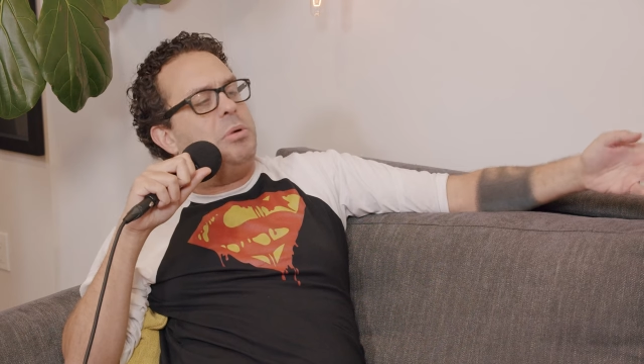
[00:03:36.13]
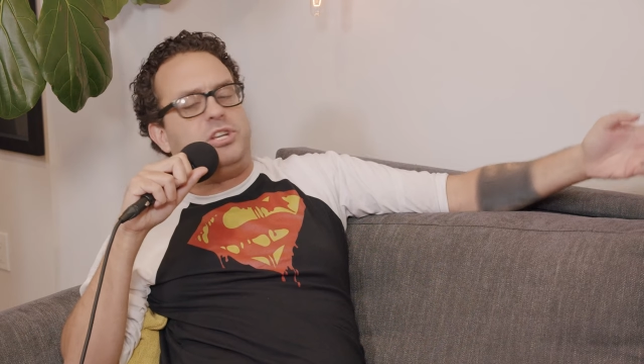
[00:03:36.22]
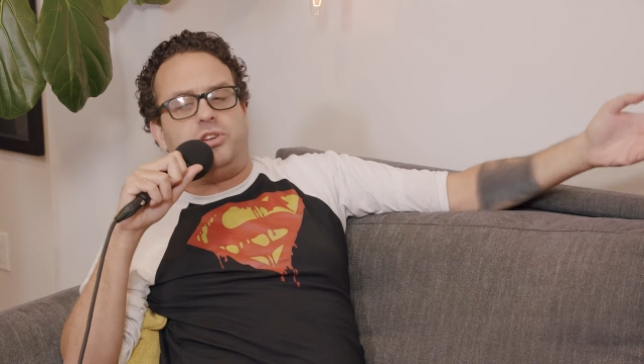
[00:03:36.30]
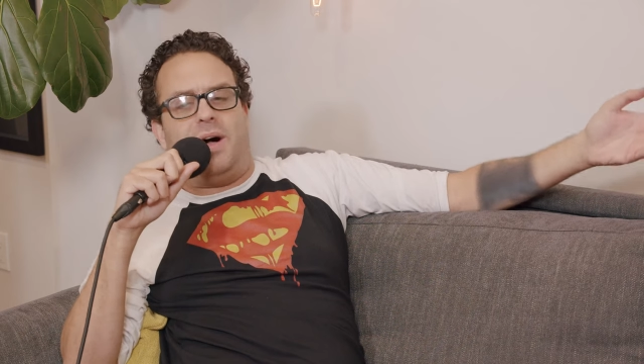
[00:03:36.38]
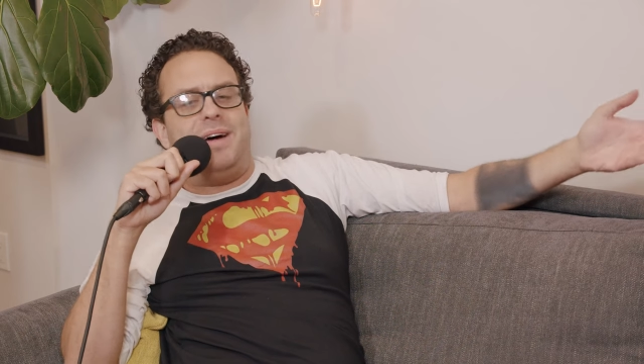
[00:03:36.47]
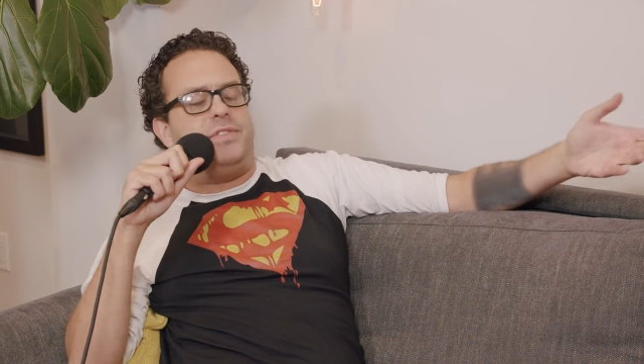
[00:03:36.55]
but
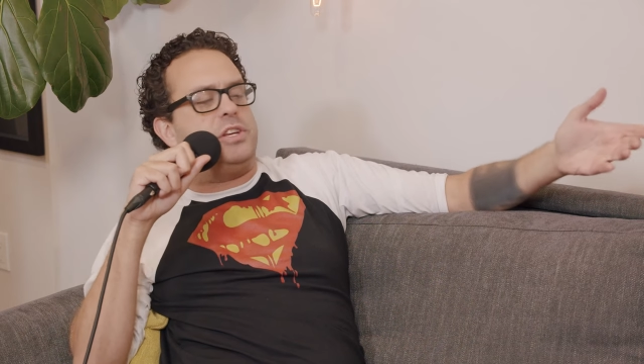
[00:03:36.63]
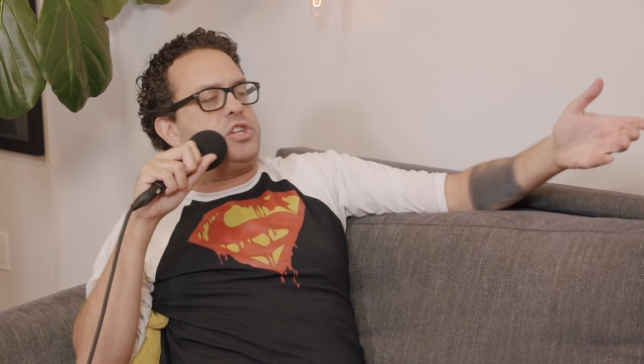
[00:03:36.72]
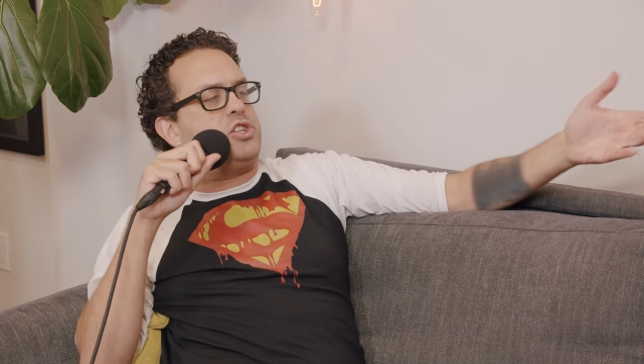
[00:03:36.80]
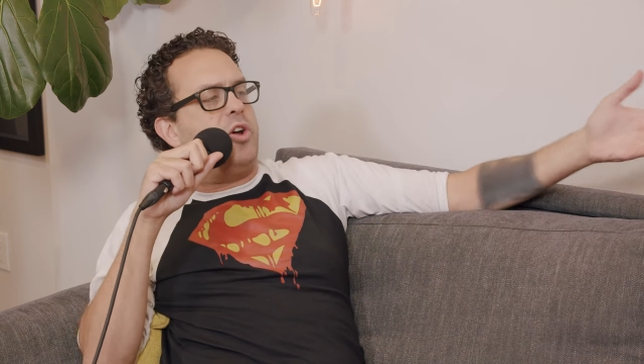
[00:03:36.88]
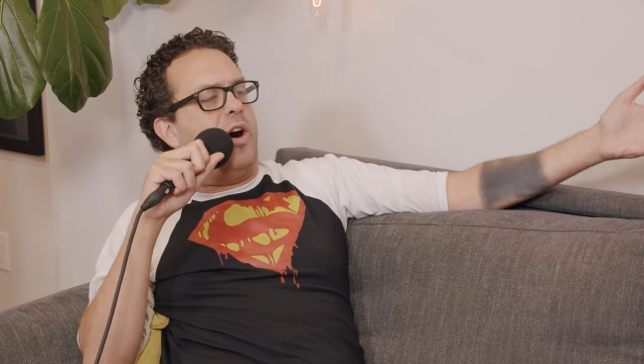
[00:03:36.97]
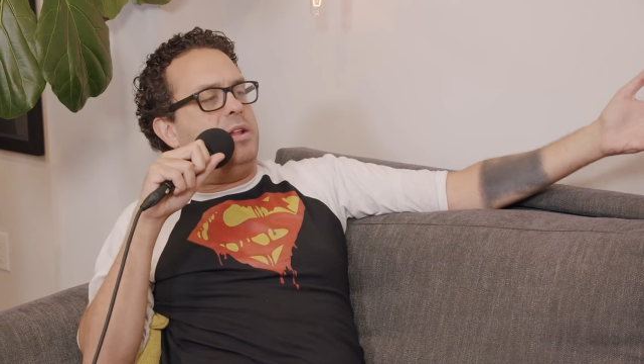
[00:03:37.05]
you'll have the
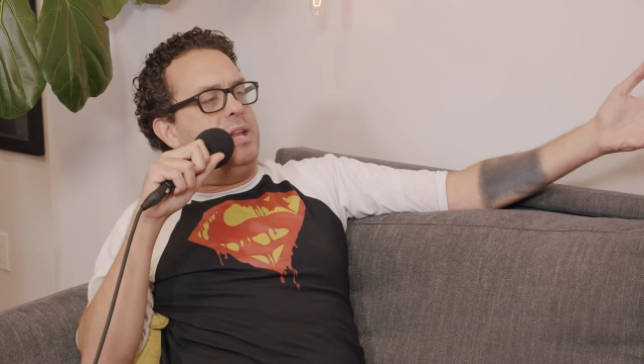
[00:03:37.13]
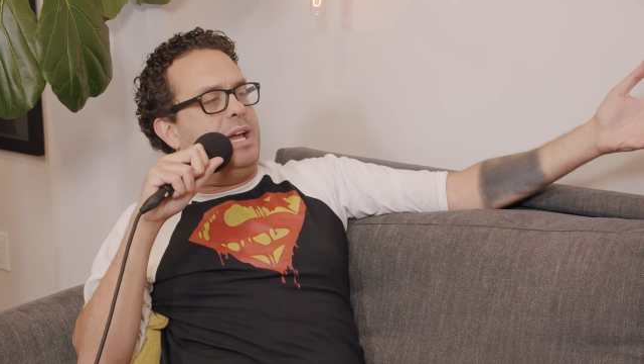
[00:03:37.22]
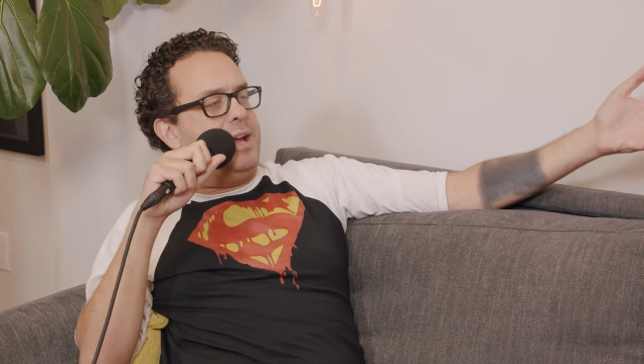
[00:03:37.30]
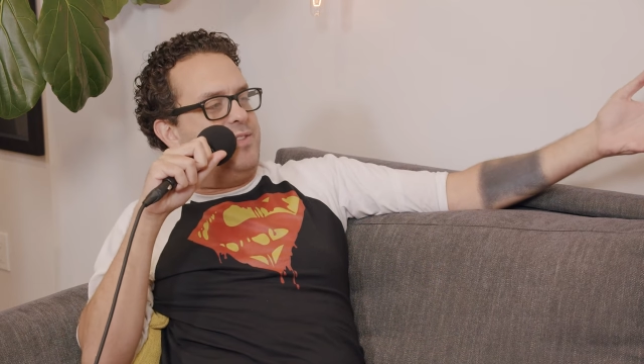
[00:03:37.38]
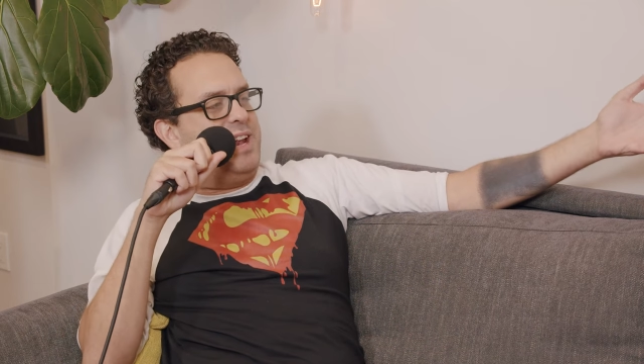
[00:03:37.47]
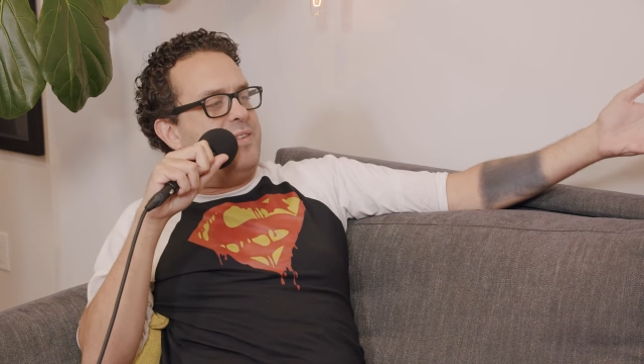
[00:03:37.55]
salt
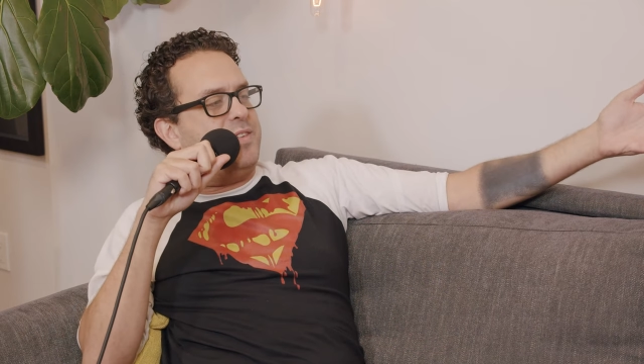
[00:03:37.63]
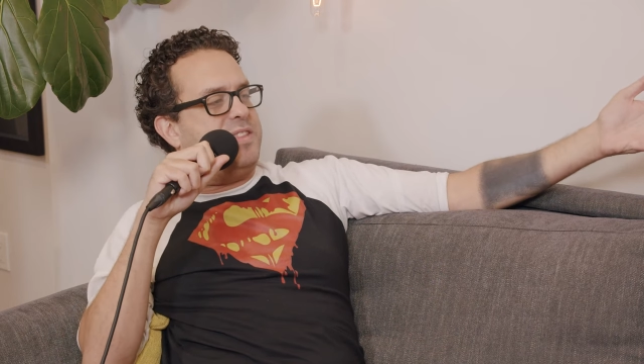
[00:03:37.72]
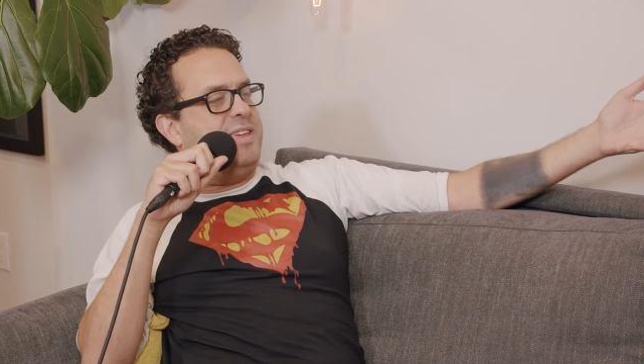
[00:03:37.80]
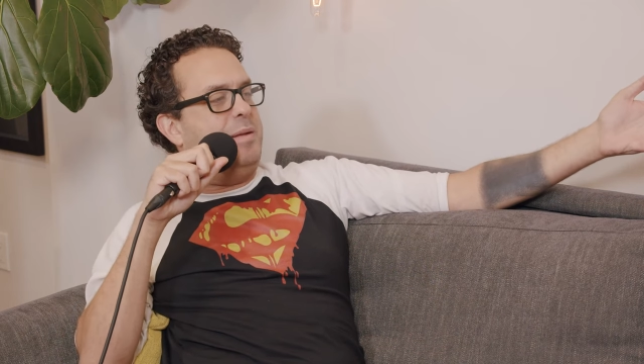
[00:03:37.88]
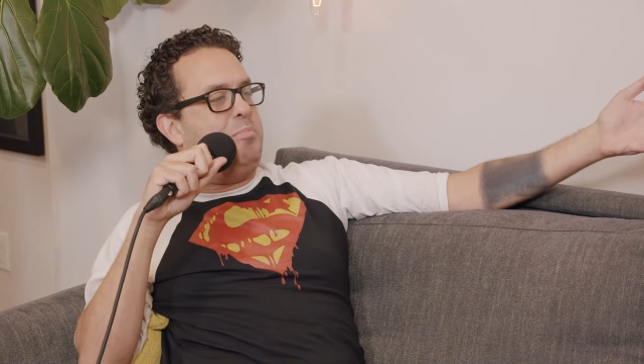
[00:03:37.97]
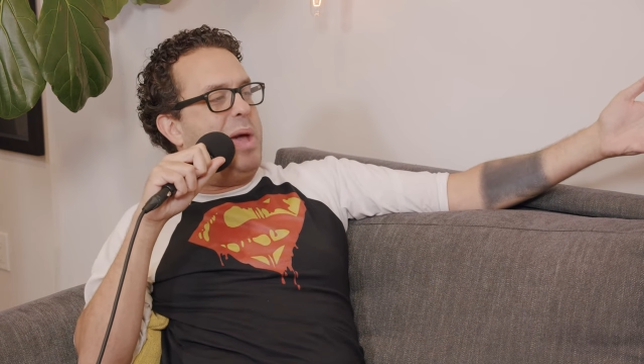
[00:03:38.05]
lick of an
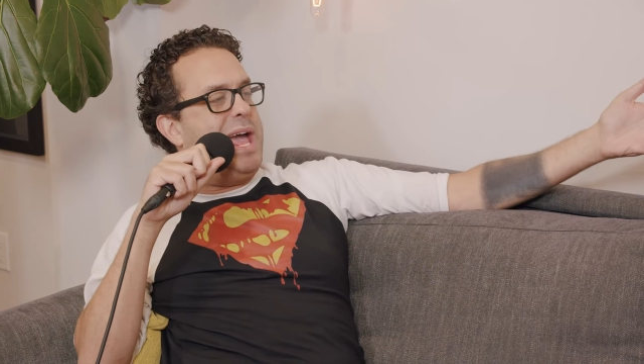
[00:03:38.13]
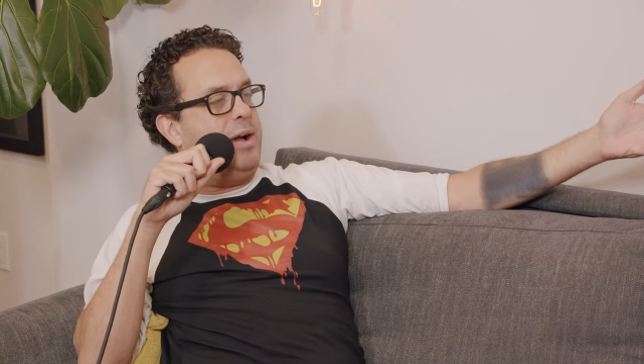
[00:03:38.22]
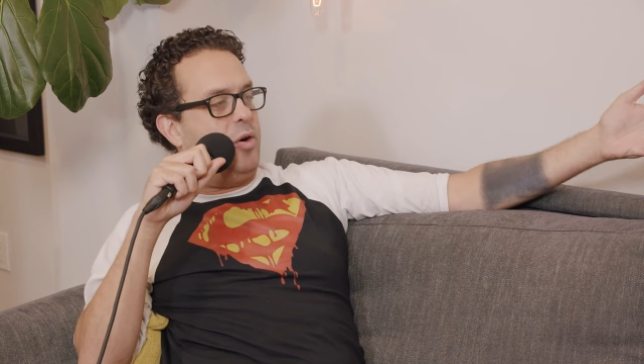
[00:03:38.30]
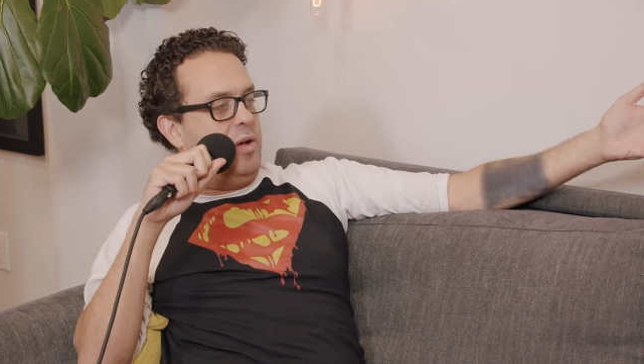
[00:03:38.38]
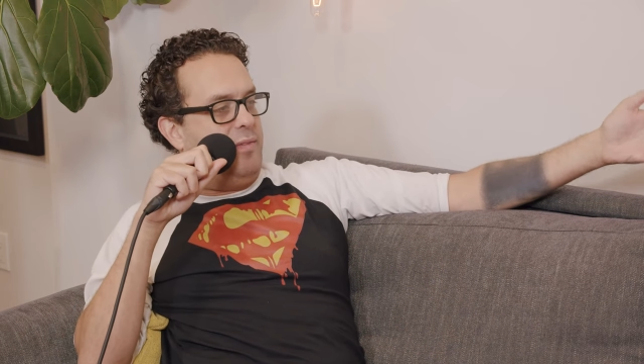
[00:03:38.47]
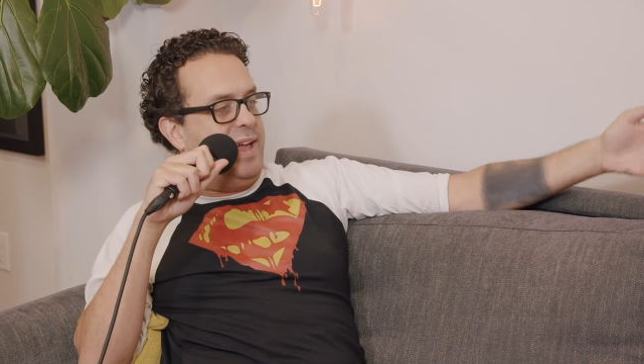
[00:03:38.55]
everything bagel.